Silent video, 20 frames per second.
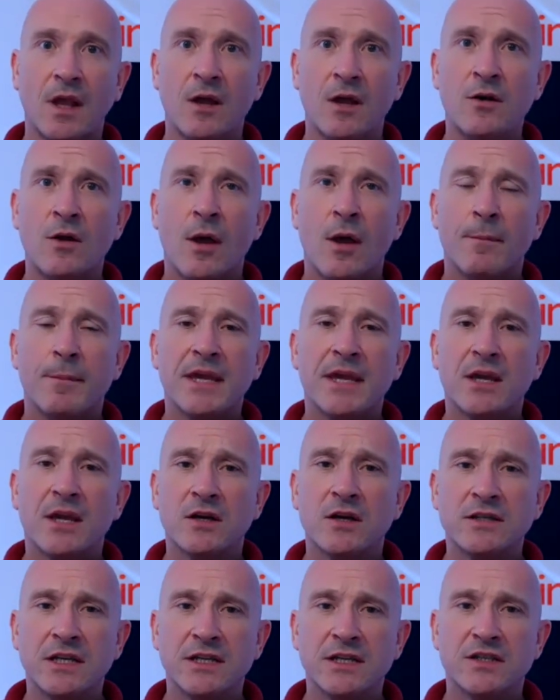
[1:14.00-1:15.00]
And
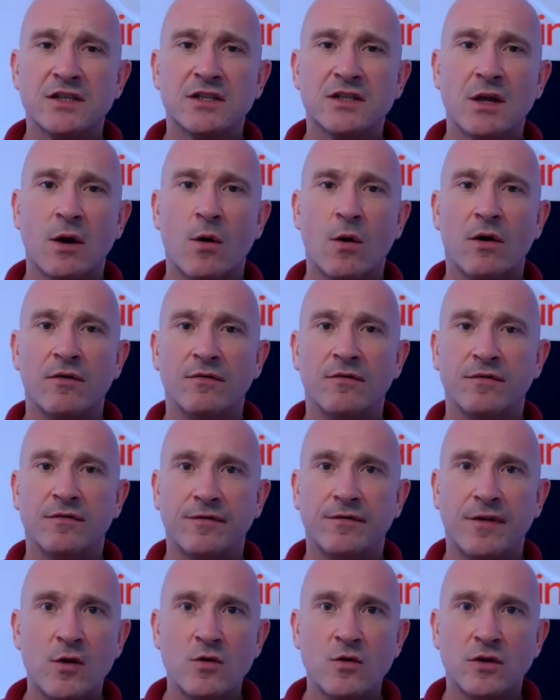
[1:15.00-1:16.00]
because it's so
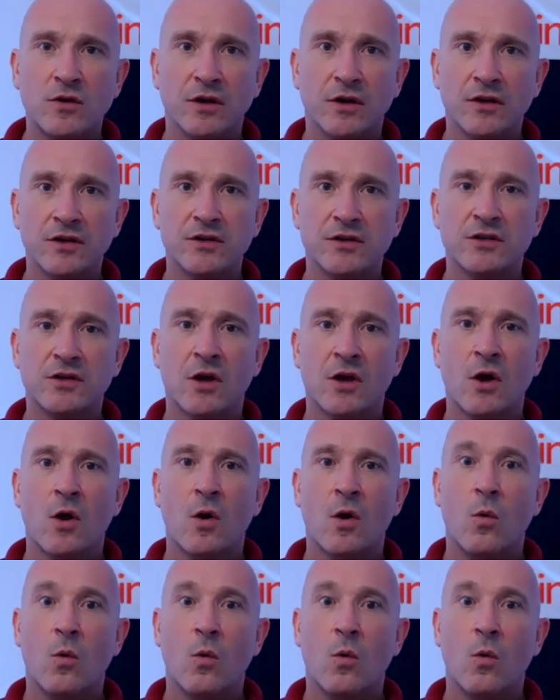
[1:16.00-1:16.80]
unfocused,